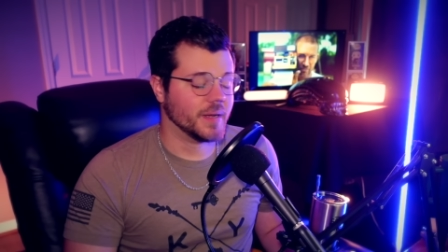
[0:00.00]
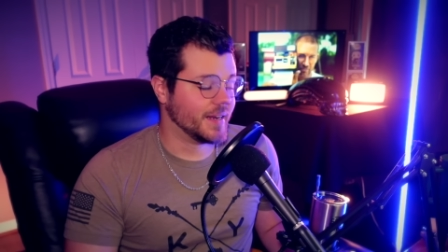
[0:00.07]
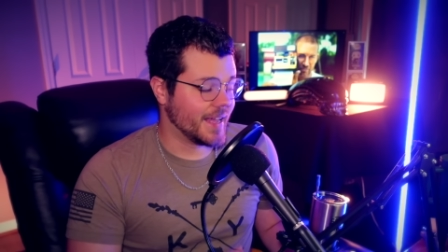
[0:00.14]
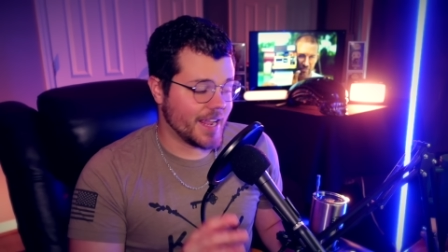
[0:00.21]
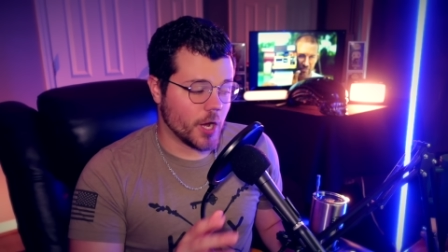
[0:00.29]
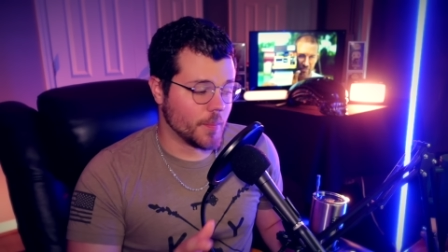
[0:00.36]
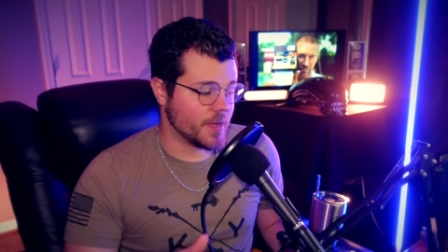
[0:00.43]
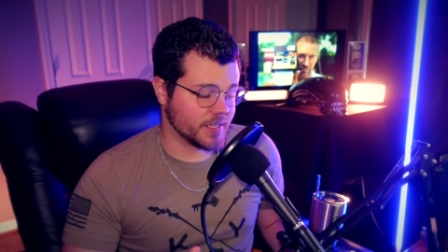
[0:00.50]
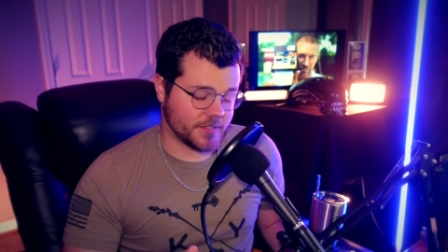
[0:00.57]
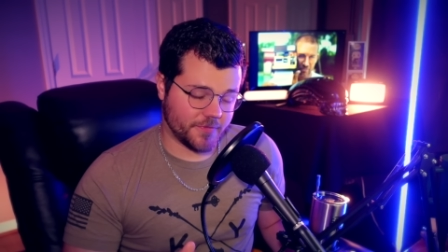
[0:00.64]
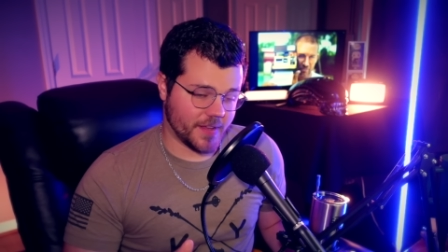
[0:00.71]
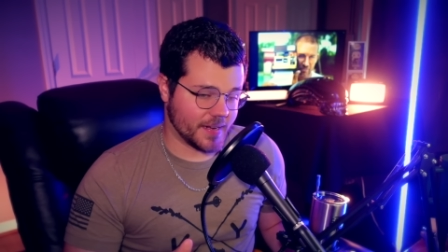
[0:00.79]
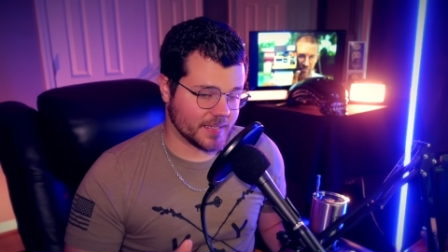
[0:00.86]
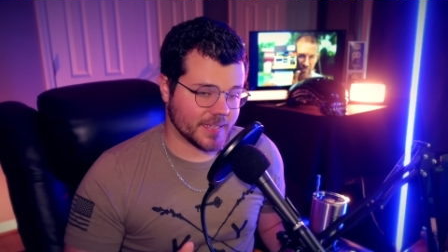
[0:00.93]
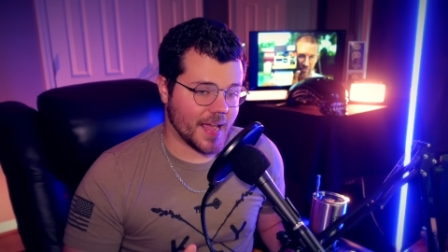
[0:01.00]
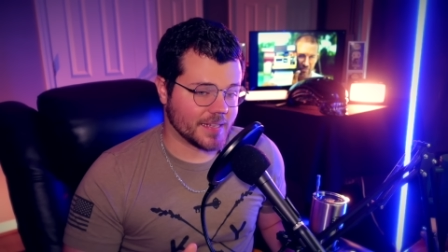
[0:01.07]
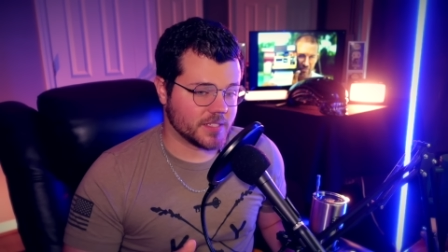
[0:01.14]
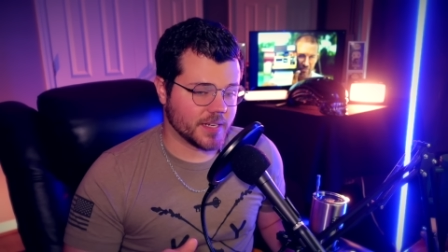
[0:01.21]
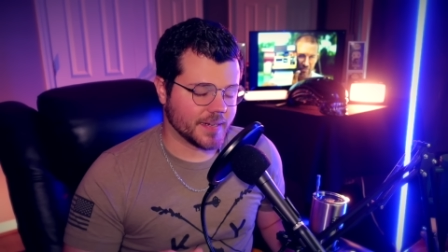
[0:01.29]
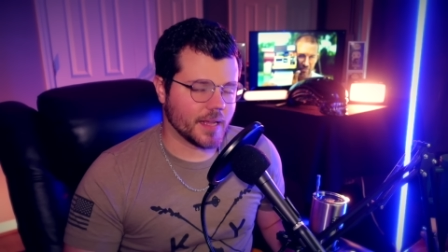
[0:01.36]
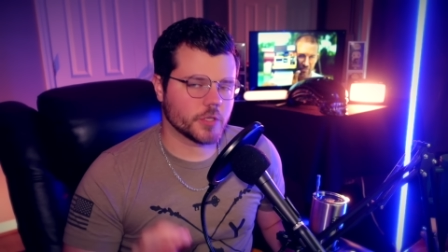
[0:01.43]
But Naomi is
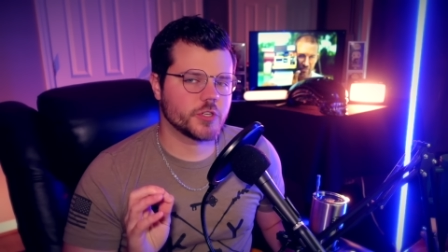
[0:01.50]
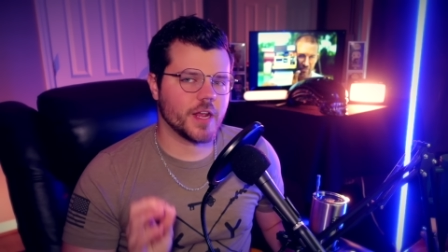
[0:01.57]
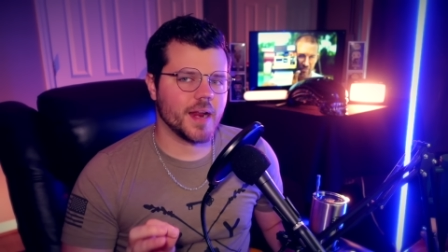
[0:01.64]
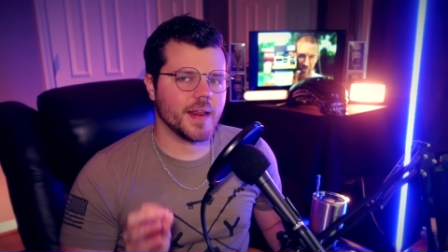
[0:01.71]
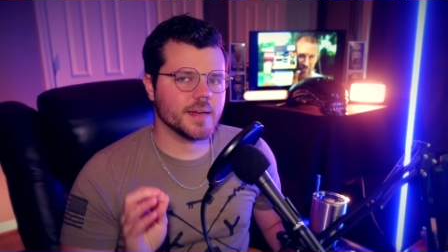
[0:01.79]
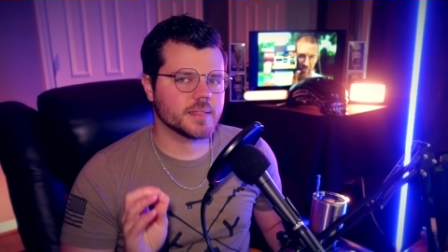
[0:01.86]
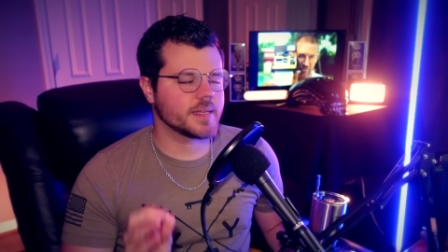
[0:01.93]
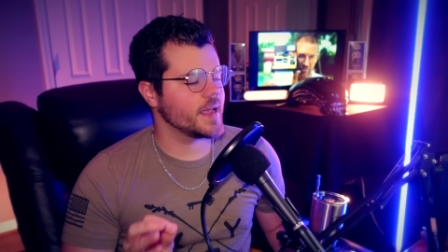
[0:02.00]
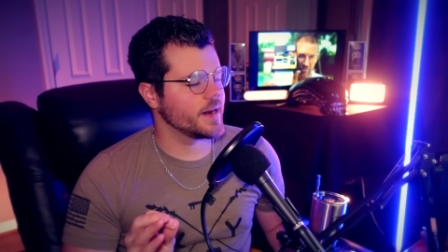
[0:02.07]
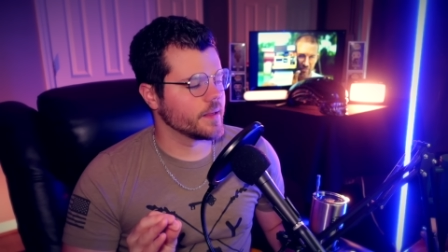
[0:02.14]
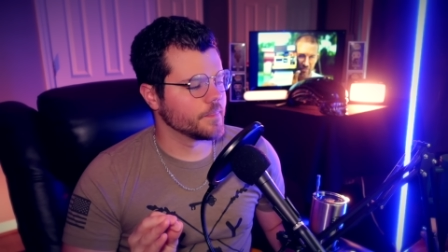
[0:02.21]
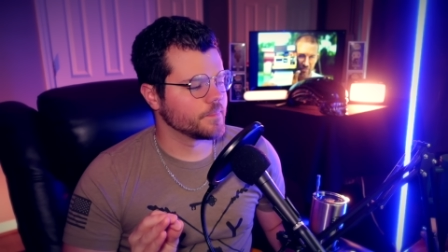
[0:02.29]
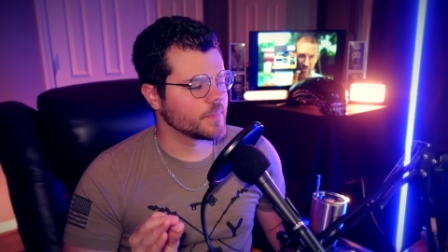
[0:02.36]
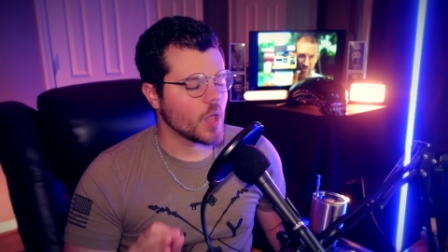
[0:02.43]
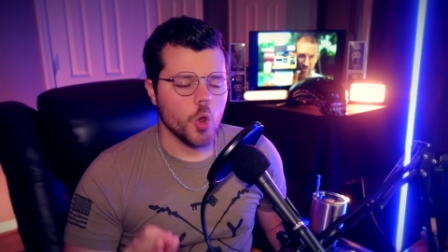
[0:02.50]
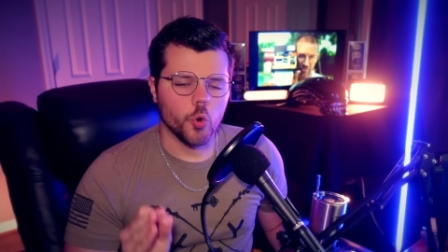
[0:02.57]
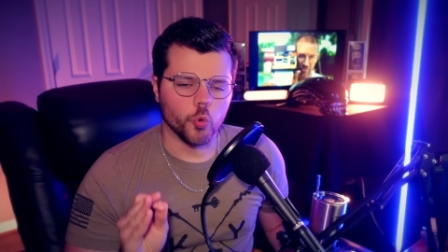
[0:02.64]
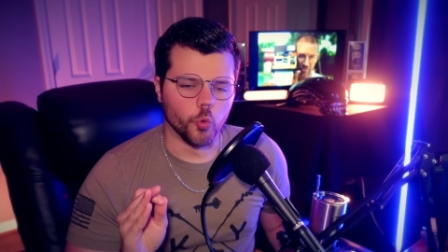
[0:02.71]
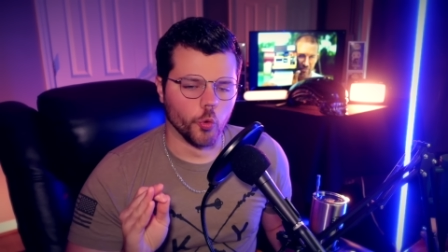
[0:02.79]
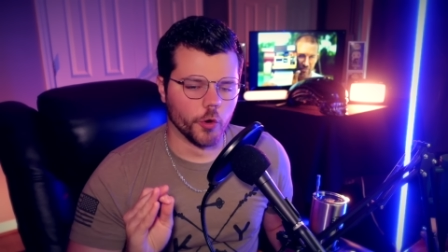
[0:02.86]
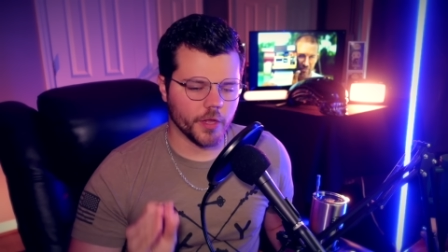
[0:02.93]
fantastic. Now, Channing Tatum,
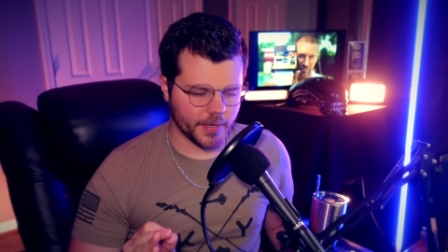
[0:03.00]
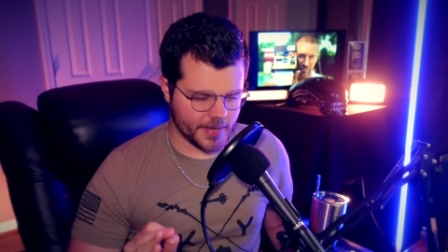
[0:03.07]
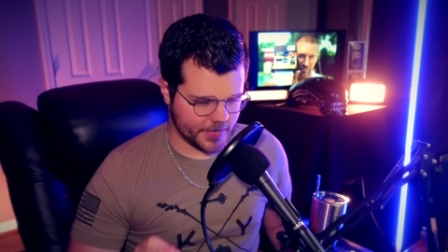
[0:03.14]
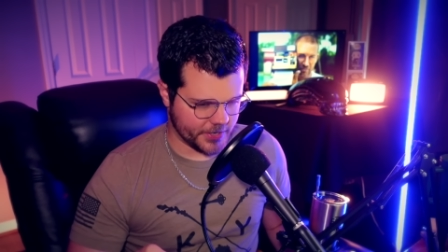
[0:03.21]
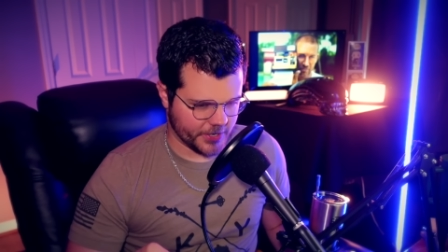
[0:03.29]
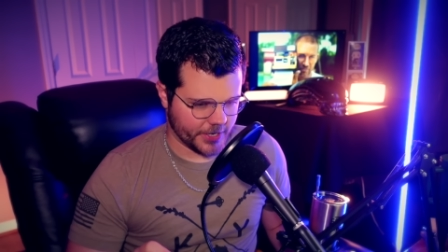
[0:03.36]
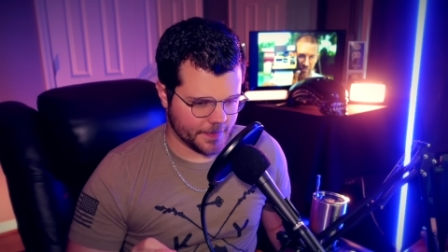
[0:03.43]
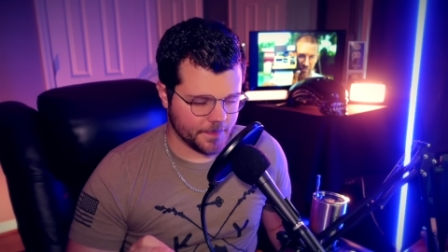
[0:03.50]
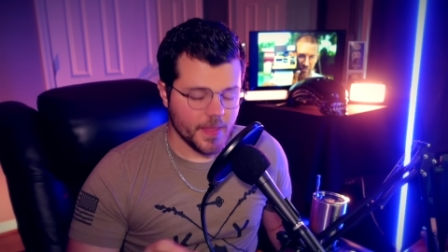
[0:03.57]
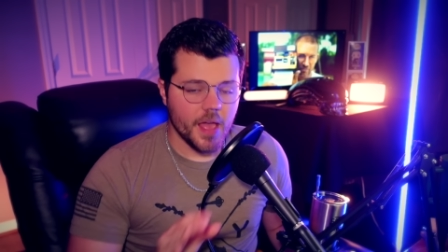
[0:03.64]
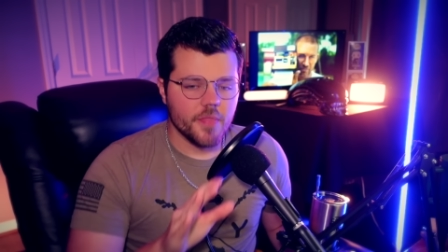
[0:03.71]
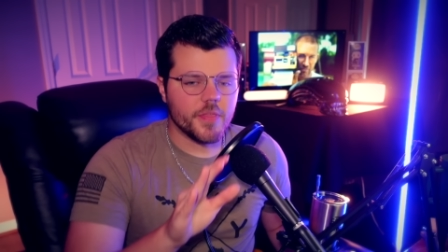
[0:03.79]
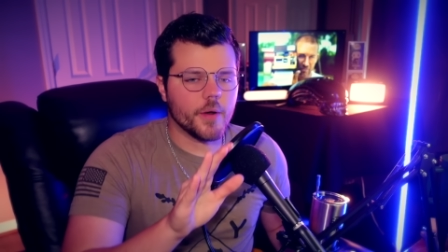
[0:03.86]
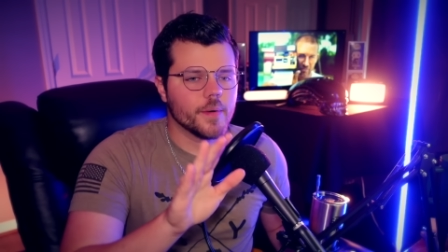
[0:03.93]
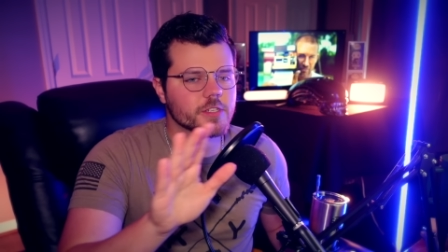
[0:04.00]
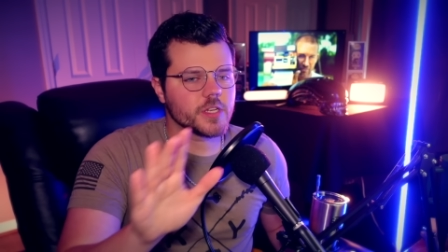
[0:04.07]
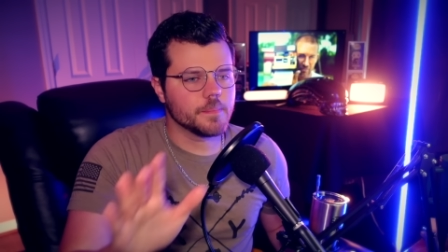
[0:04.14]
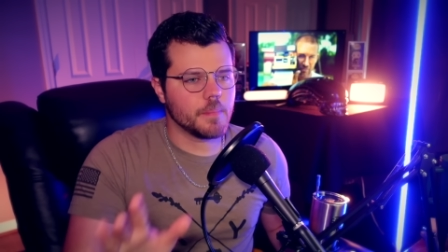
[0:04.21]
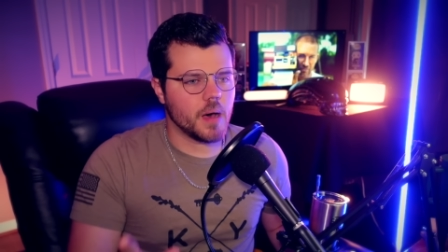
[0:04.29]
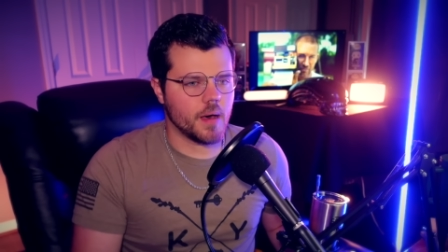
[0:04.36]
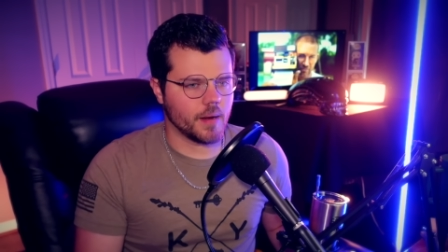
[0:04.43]
really good. There is a
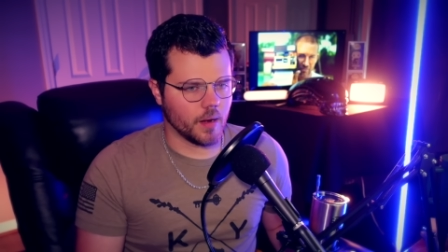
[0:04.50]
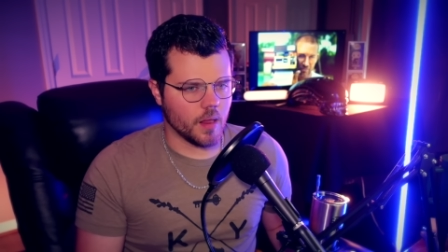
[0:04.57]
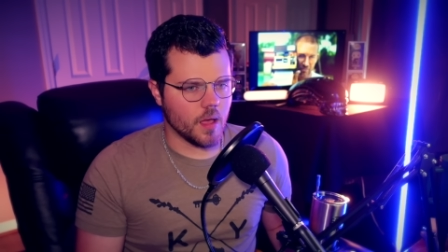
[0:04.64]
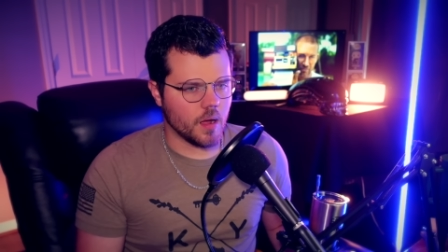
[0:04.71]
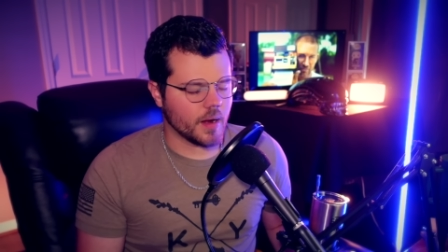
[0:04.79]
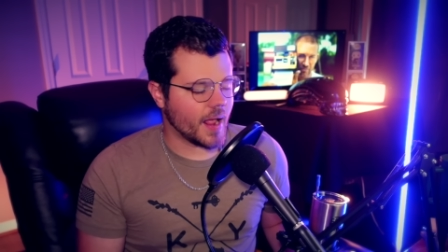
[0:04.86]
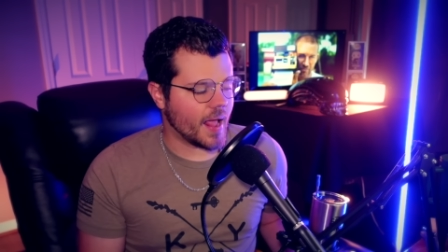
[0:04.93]
monologue